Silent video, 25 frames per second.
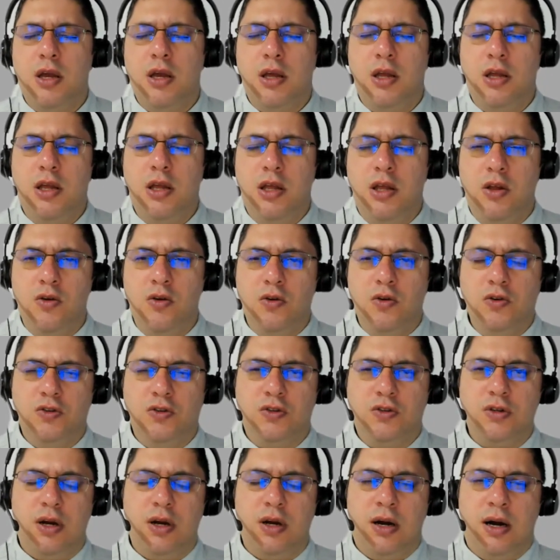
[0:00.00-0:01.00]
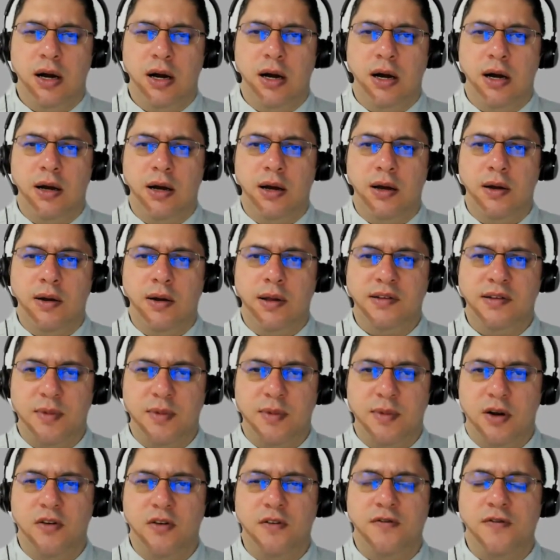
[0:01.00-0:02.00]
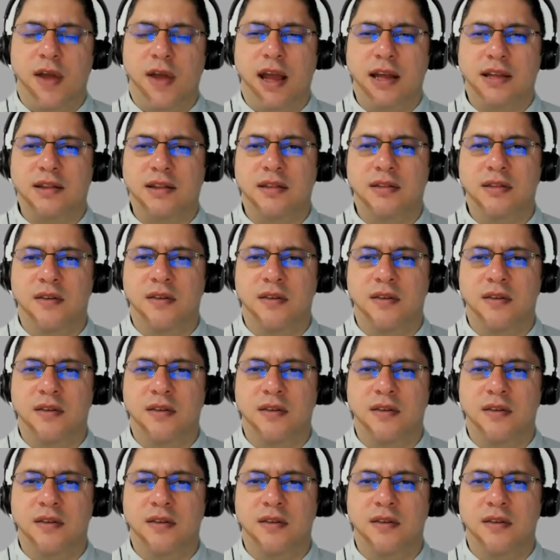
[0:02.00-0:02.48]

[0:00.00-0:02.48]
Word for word: use, uh, as a matter of fact,